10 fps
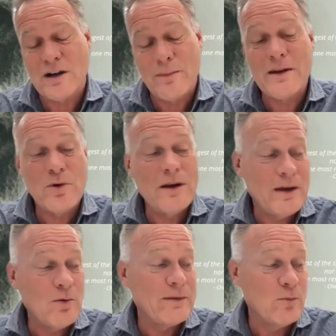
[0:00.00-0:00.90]
But there will
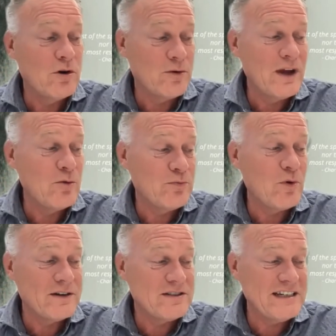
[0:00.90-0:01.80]
be one more. We hope for
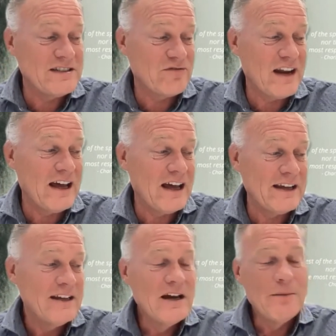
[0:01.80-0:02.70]
one season finale,